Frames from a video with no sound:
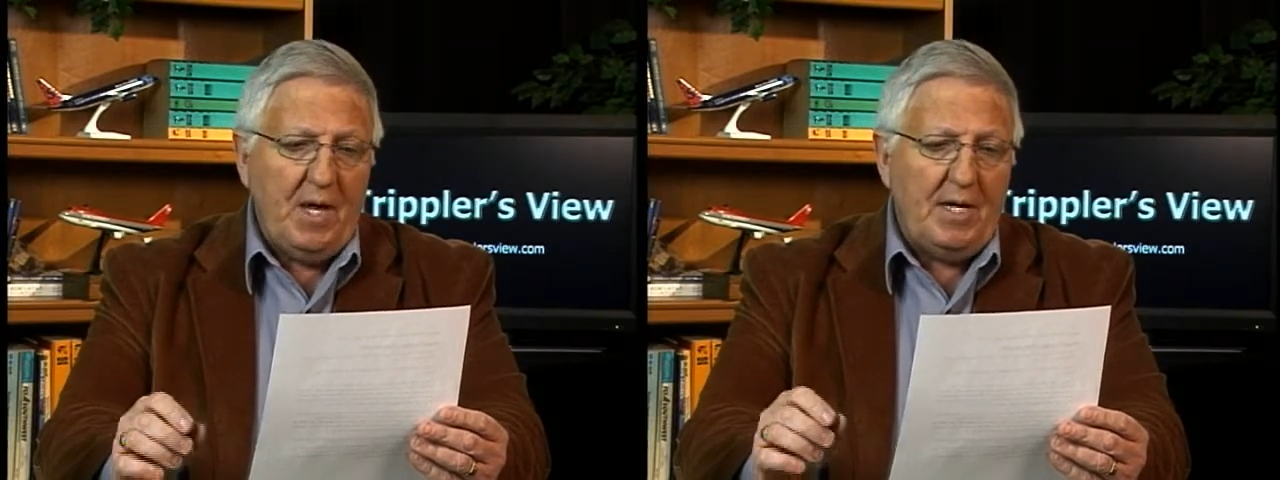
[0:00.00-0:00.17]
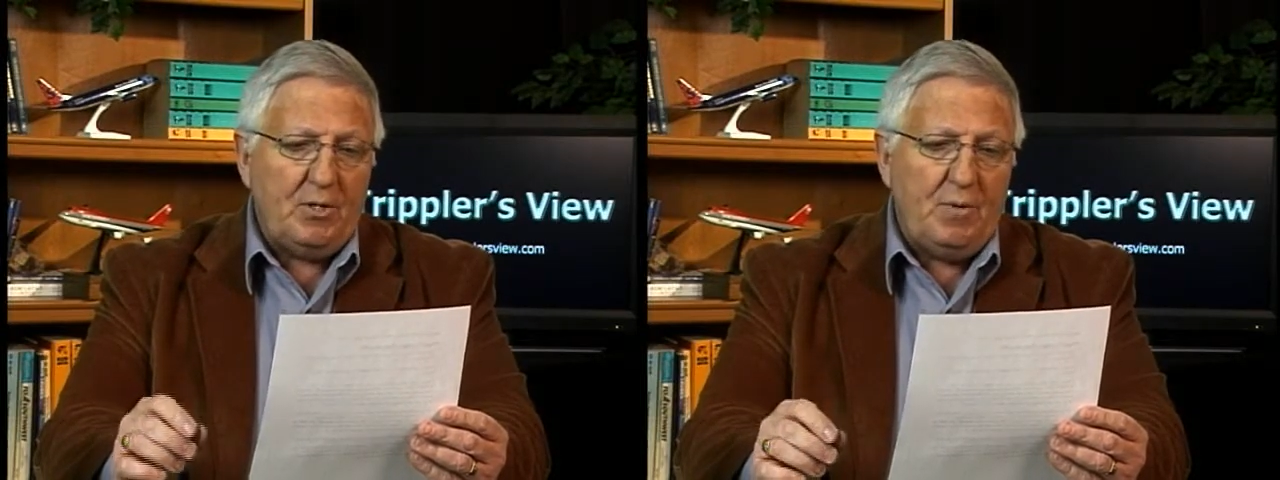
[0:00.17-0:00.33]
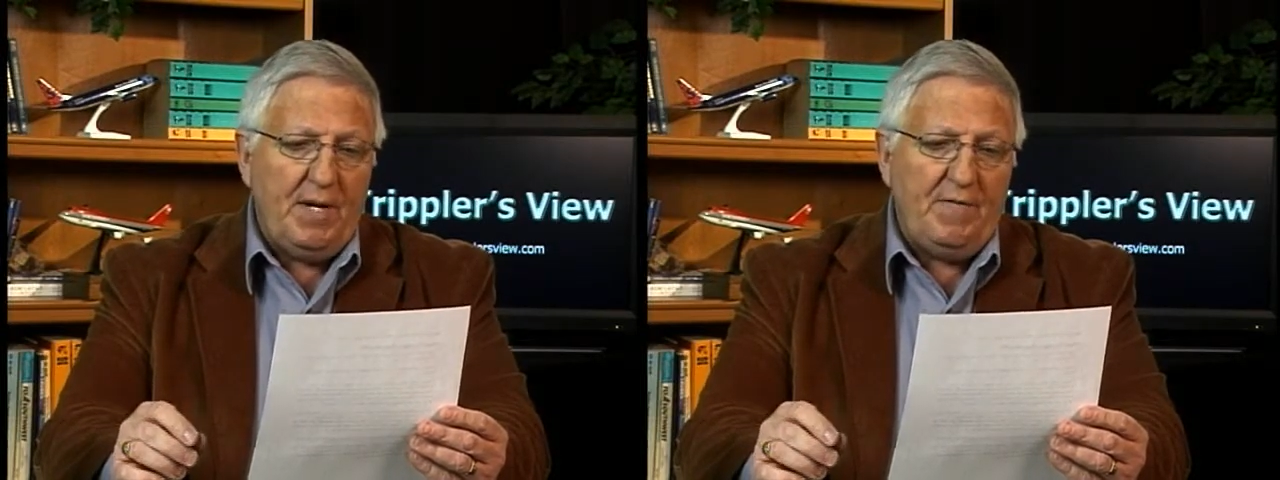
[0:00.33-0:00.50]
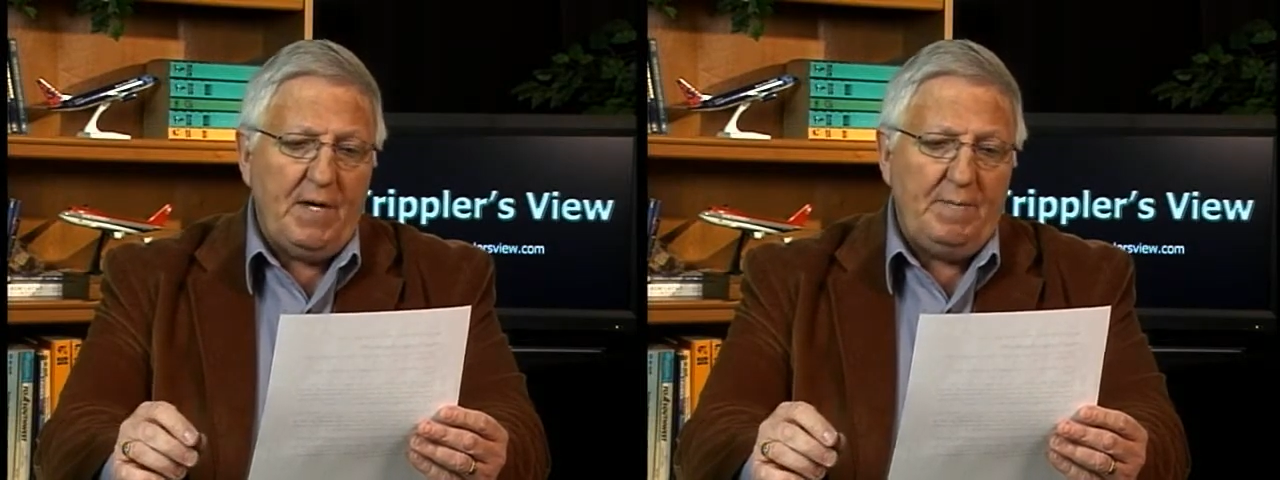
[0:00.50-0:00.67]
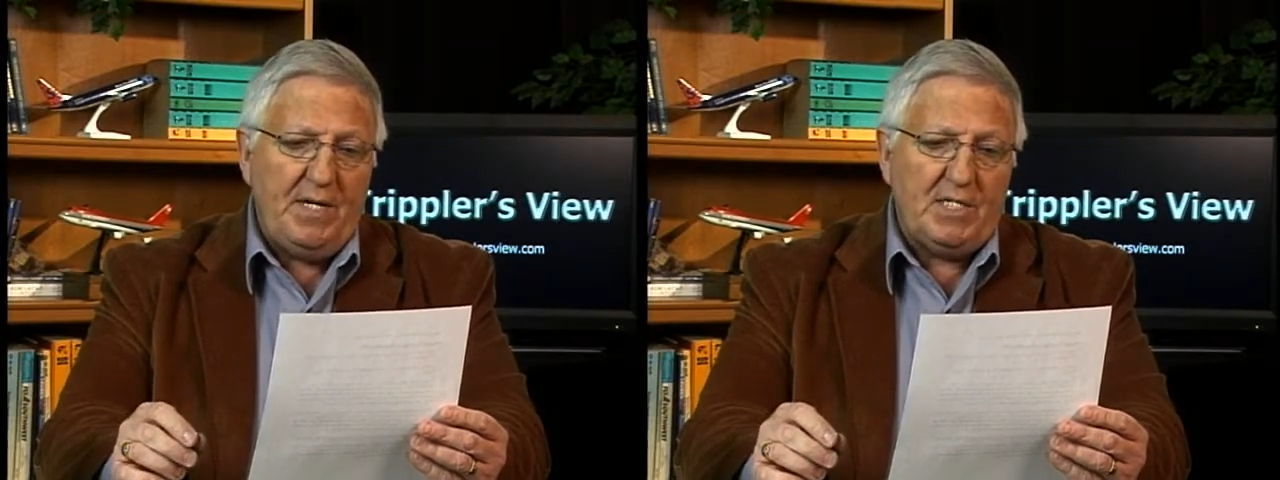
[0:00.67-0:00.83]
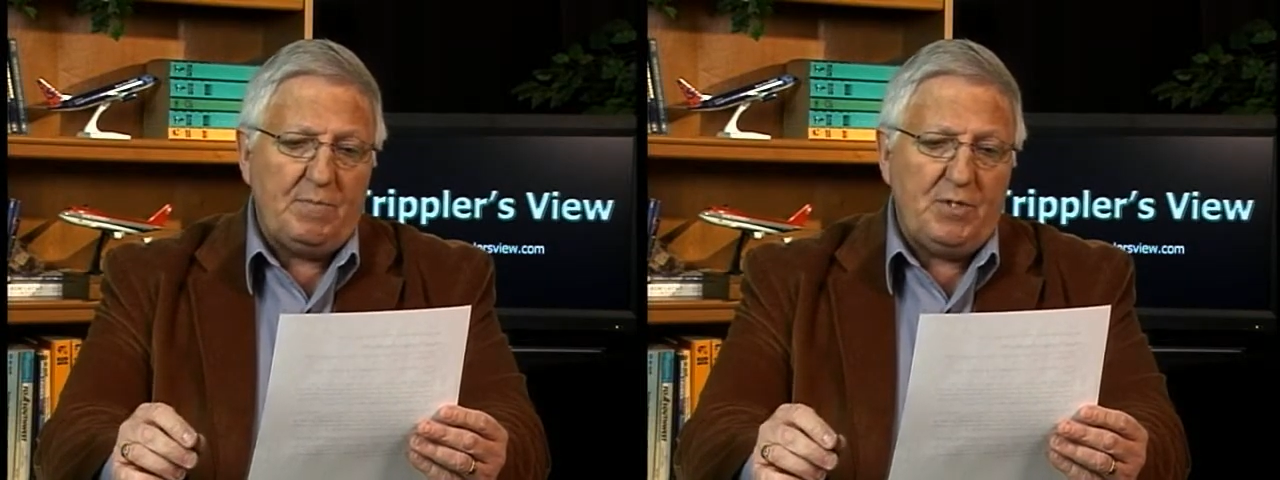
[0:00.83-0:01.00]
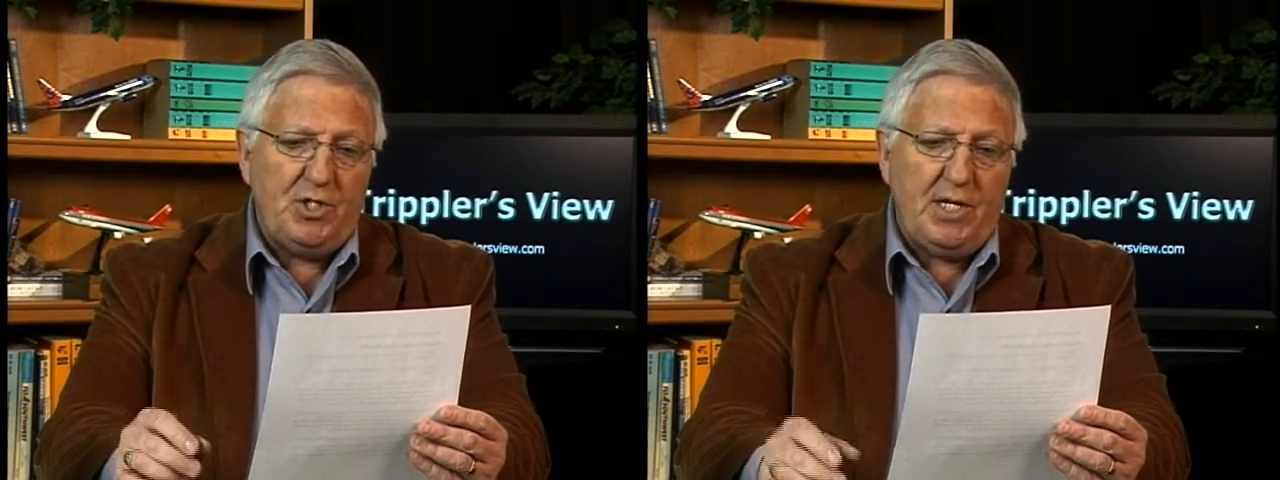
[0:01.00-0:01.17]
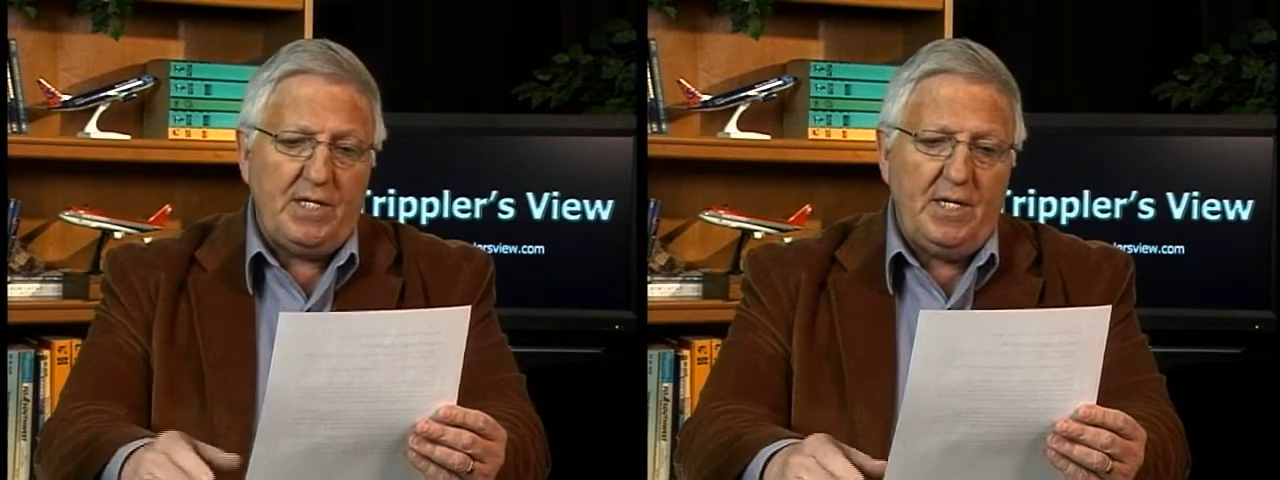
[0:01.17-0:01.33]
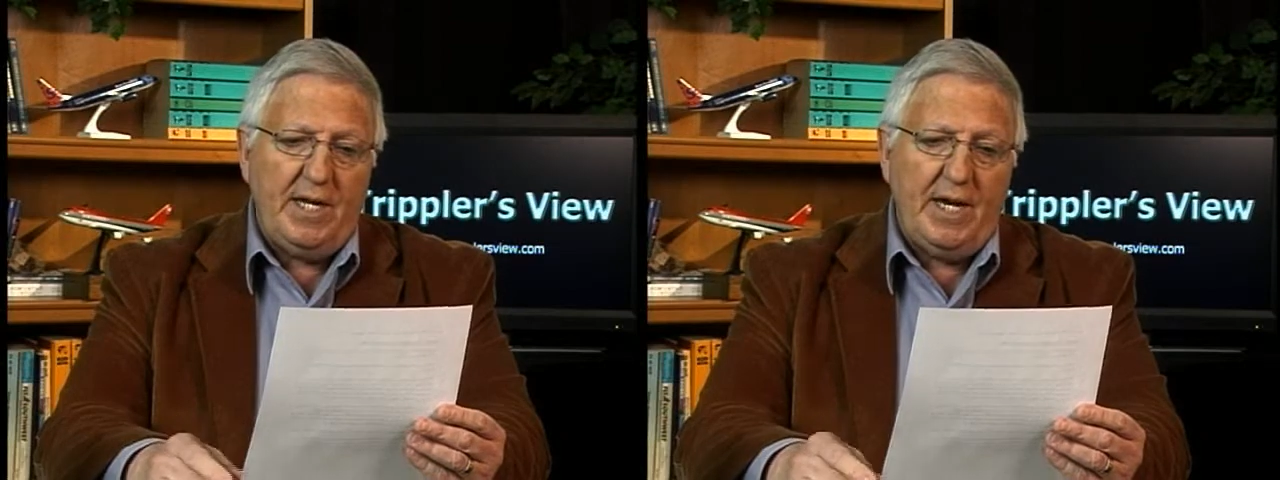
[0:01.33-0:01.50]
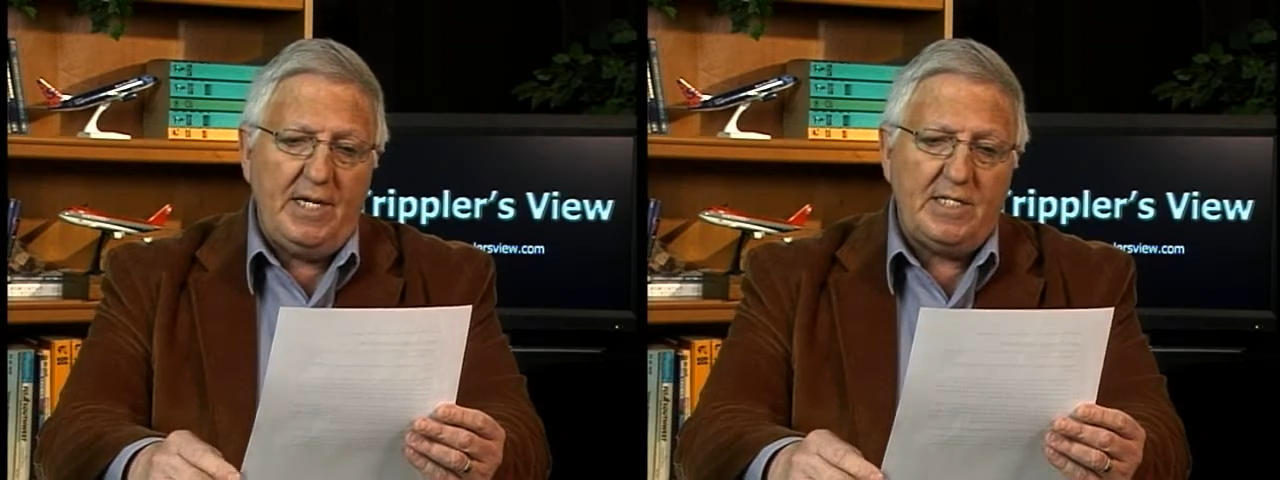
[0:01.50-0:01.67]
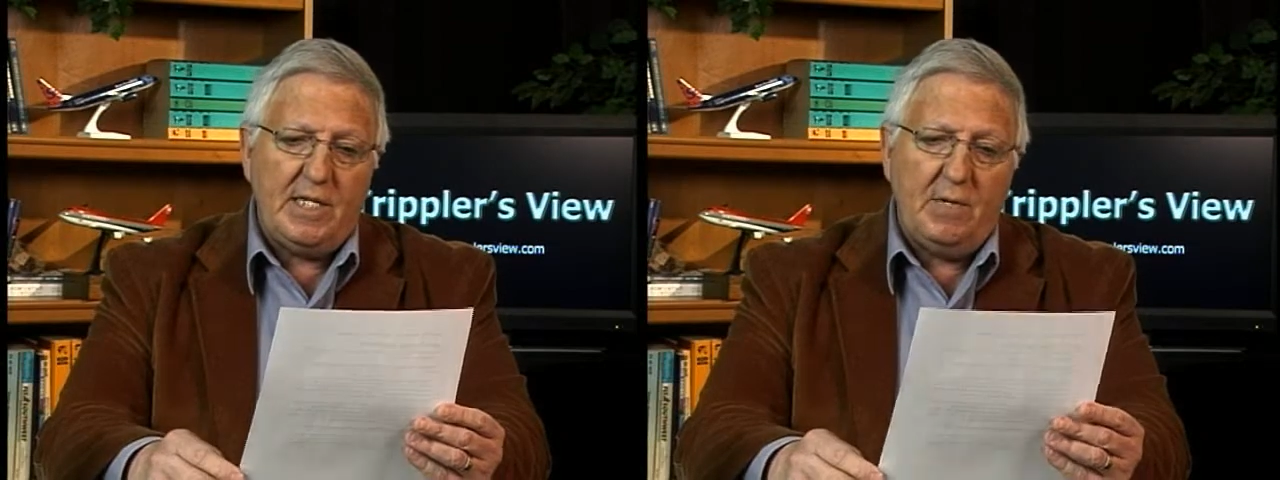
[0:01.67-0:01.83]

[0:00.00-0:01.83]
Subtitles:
At 25 minutes per jet to de-ice,